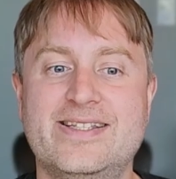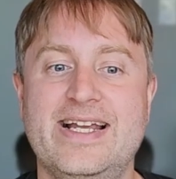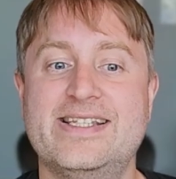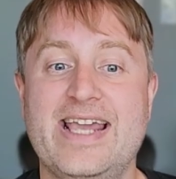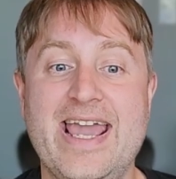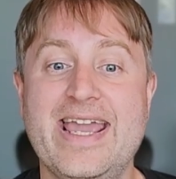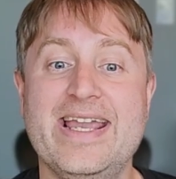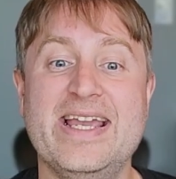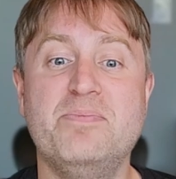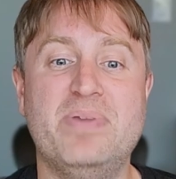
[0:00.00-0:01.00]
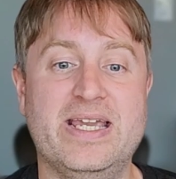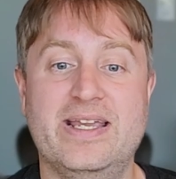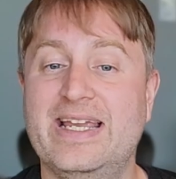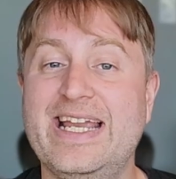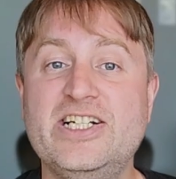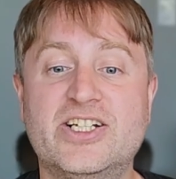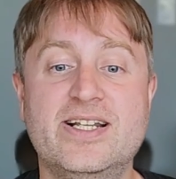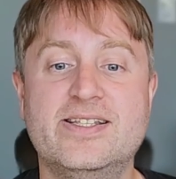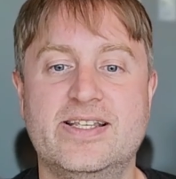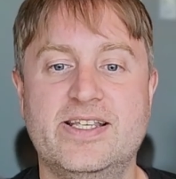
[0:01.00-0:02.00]
sets A and B each
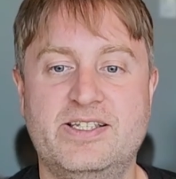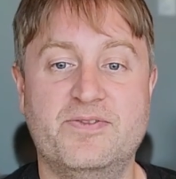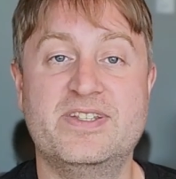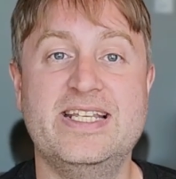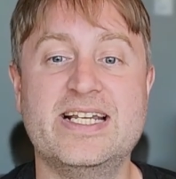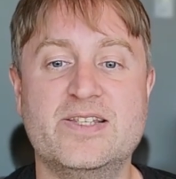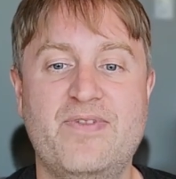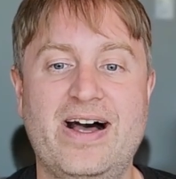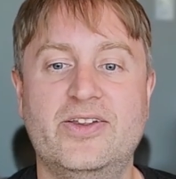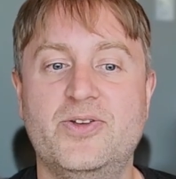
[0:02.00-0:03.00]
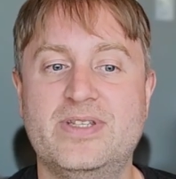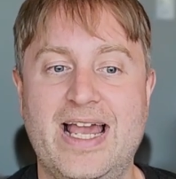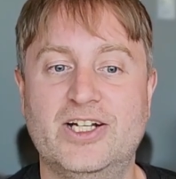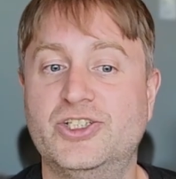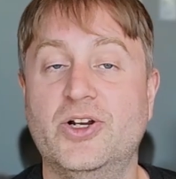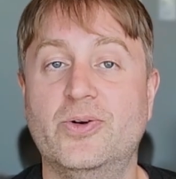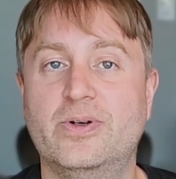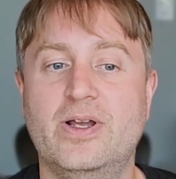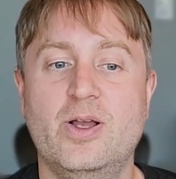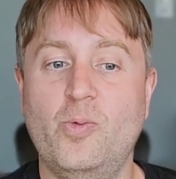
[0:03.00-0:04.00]
consist of 6 values as shown,
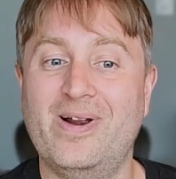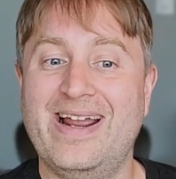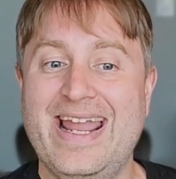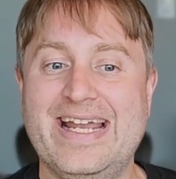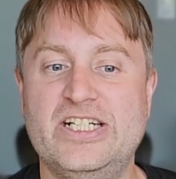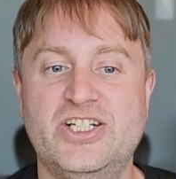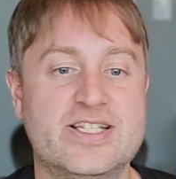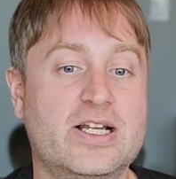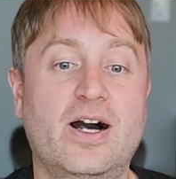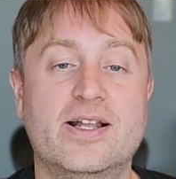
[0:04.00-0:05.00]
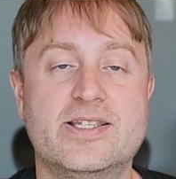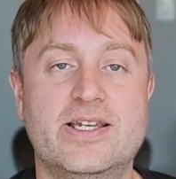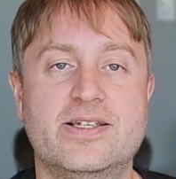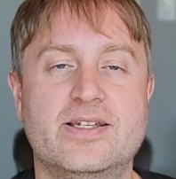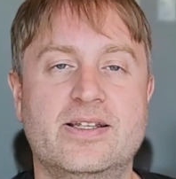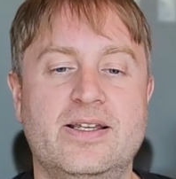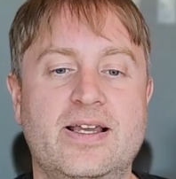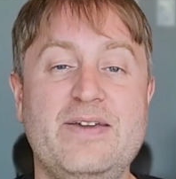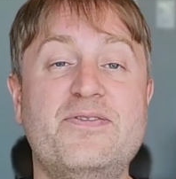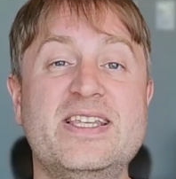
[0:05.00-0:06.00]
where h is a constant.
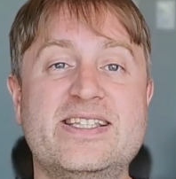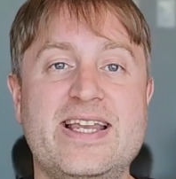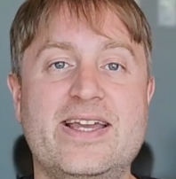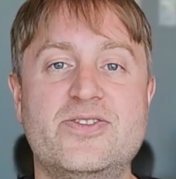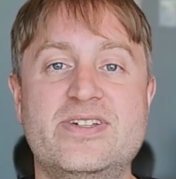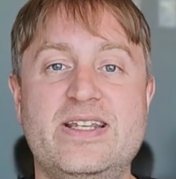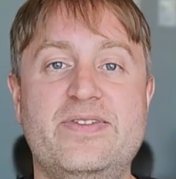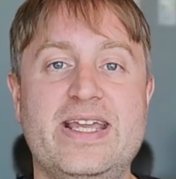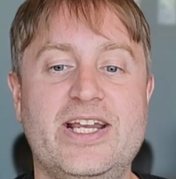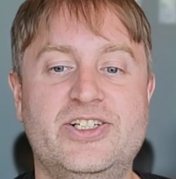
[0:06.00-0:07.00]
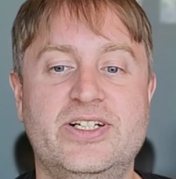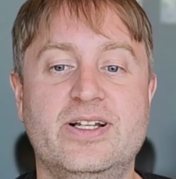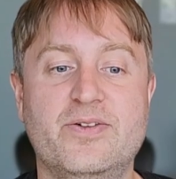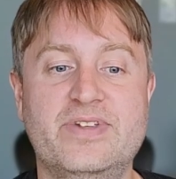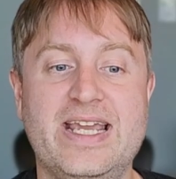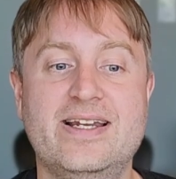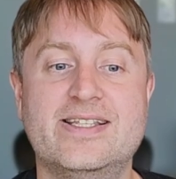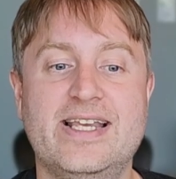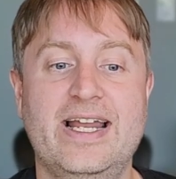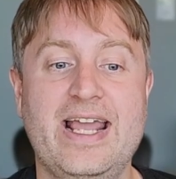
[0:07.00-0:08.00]
If the standard deviation of
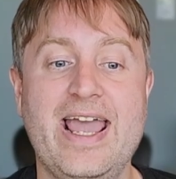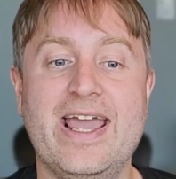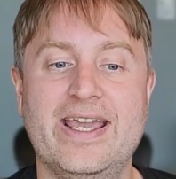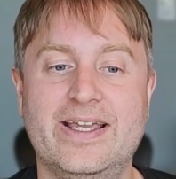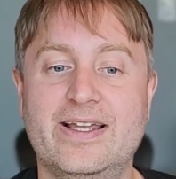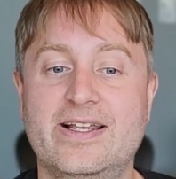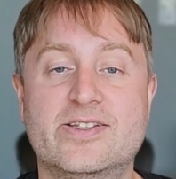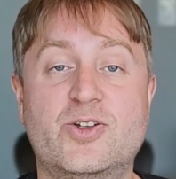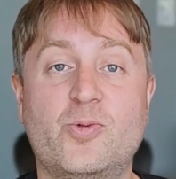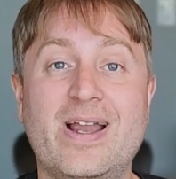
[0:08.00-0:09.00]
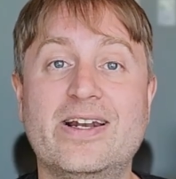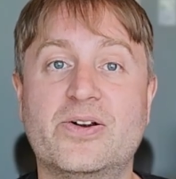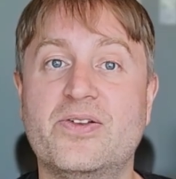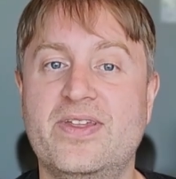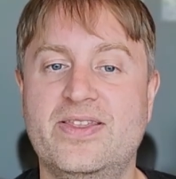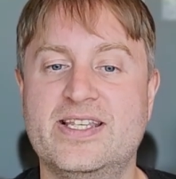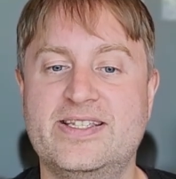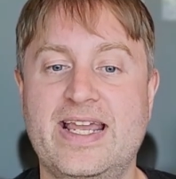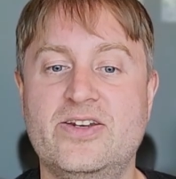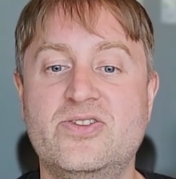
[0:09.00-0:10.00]
dataset A is greater than the
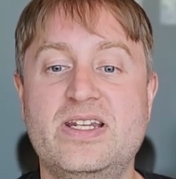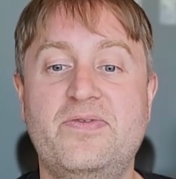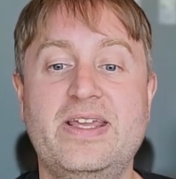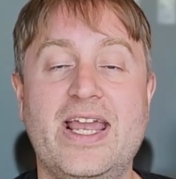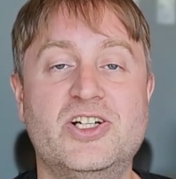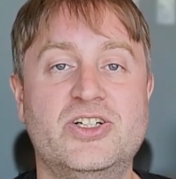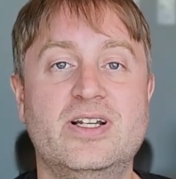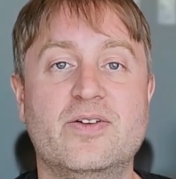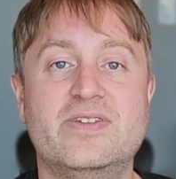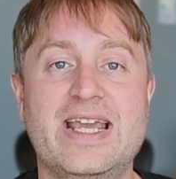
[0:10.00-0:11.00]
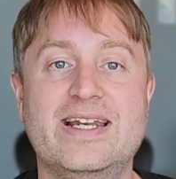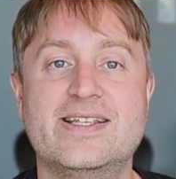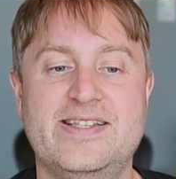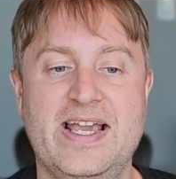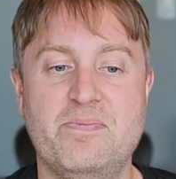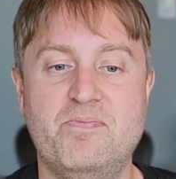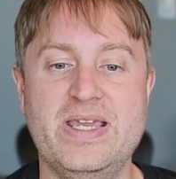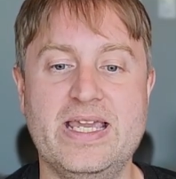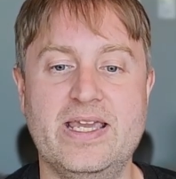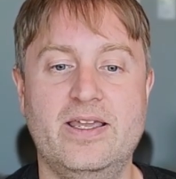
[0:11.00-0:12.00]
standard deviation of dataset
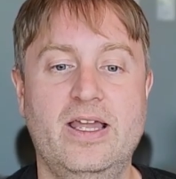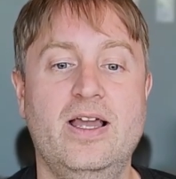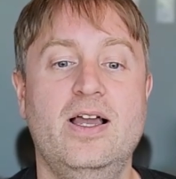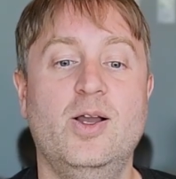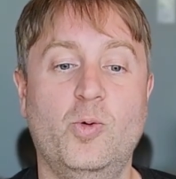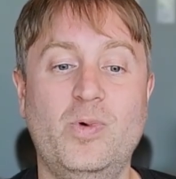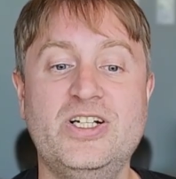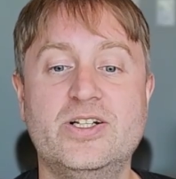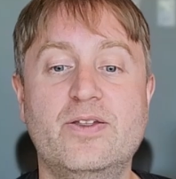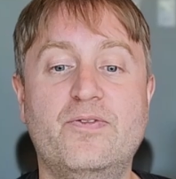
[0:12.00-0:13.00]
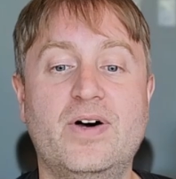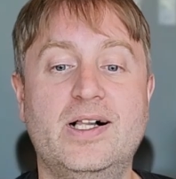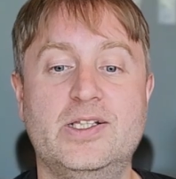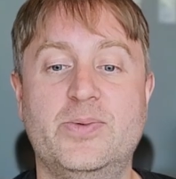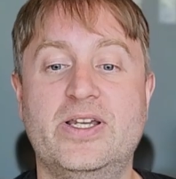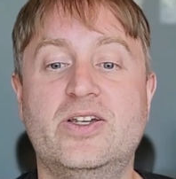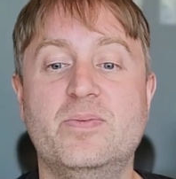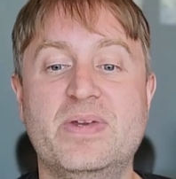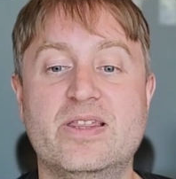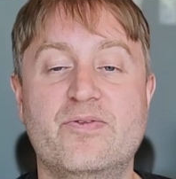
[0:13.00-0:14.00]
B, which of the following
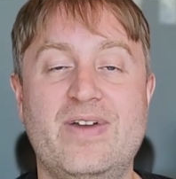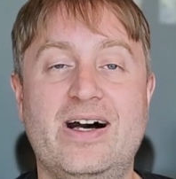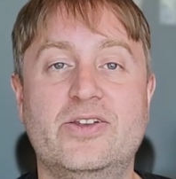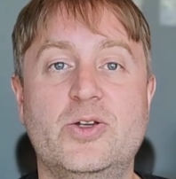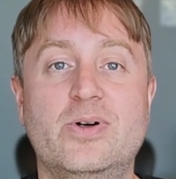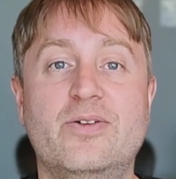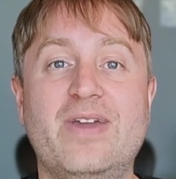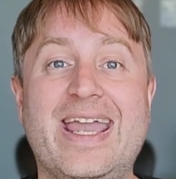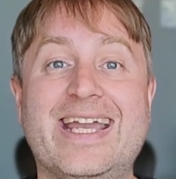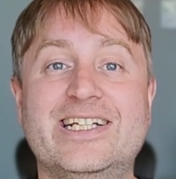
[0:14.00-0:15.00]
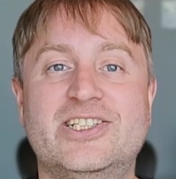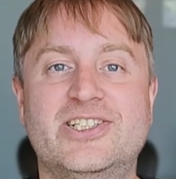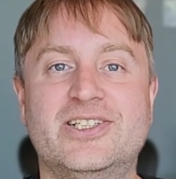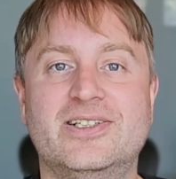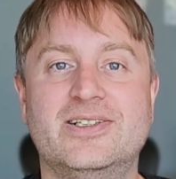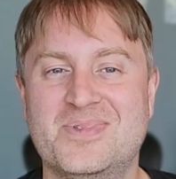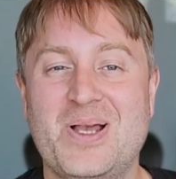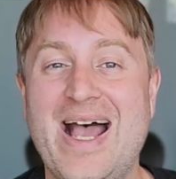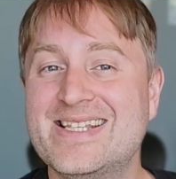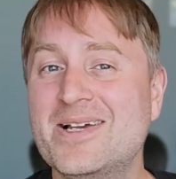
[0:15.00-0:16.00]
could be the value of h?
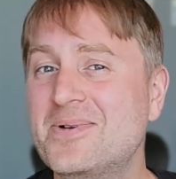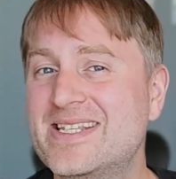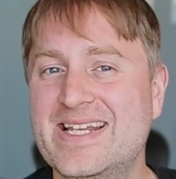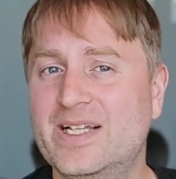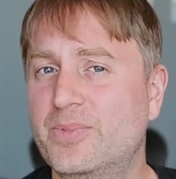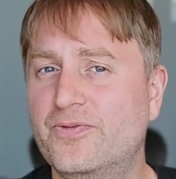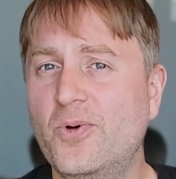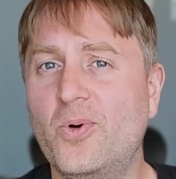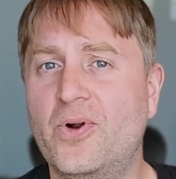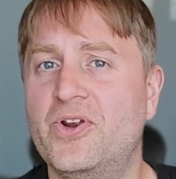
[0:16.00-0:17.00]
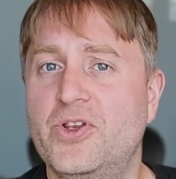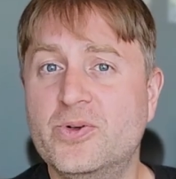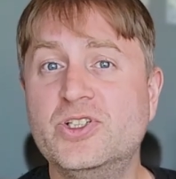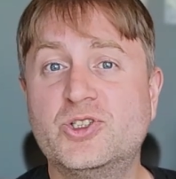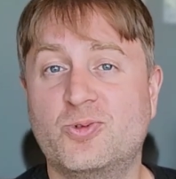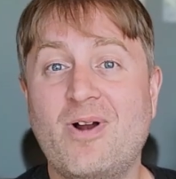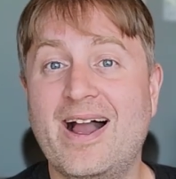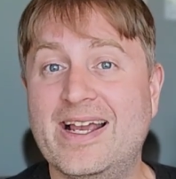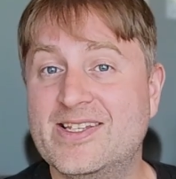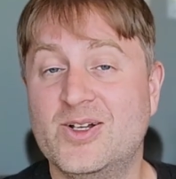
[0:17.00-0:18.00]
So as I was saying before, you could
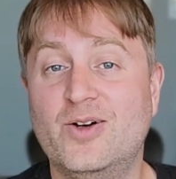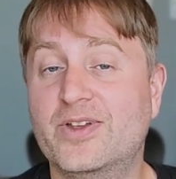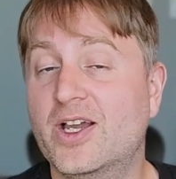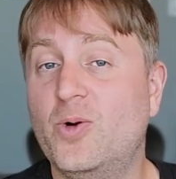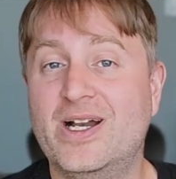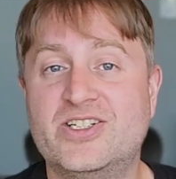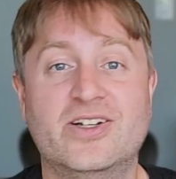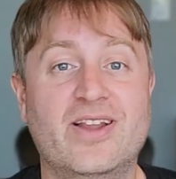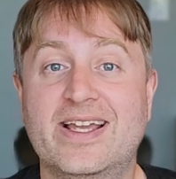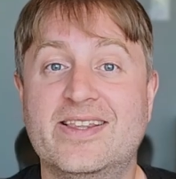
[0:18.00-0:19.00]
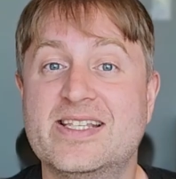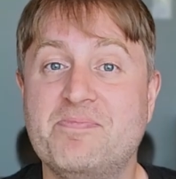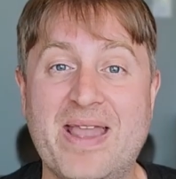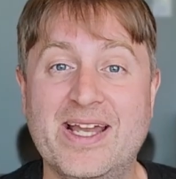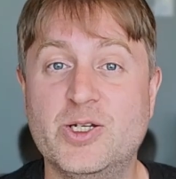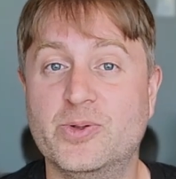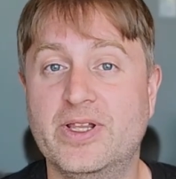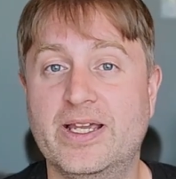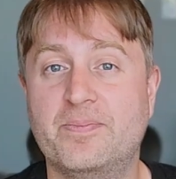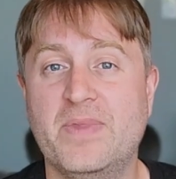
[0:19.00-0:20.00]
try solving a question like this
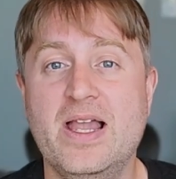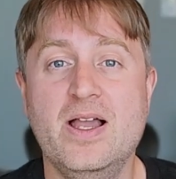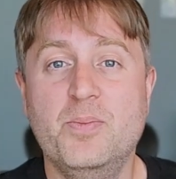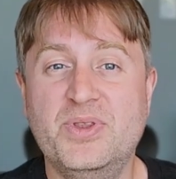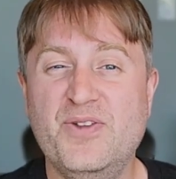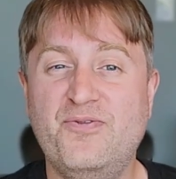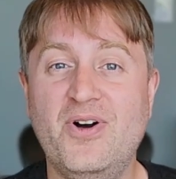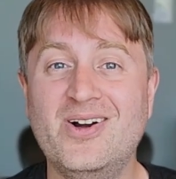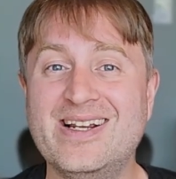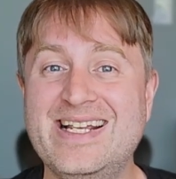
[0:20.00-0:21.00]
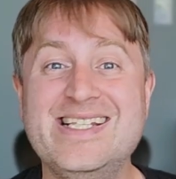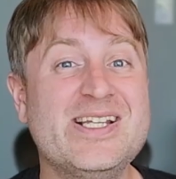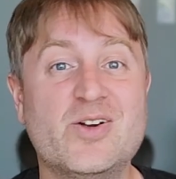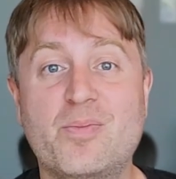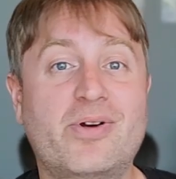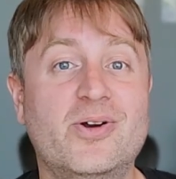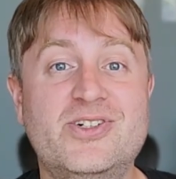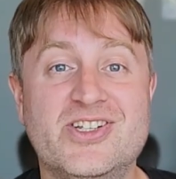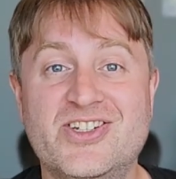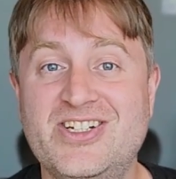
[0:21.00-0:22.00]
manually, but the far easier
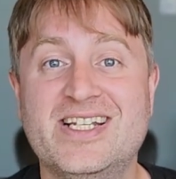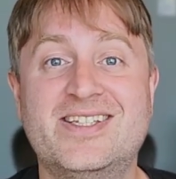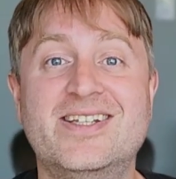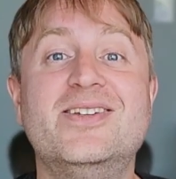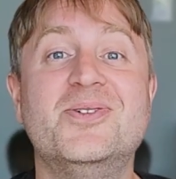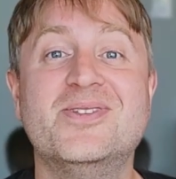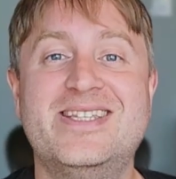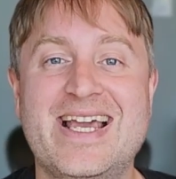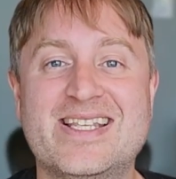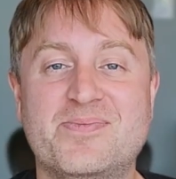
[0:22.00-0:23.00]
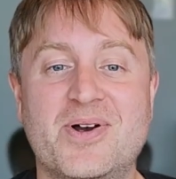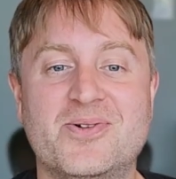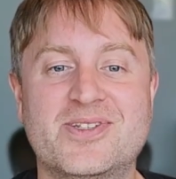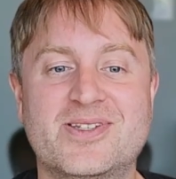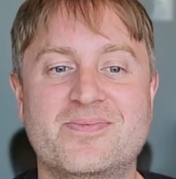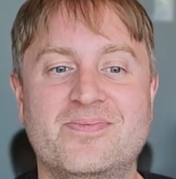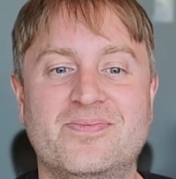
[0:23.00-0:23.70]
approach is just to use Desmos.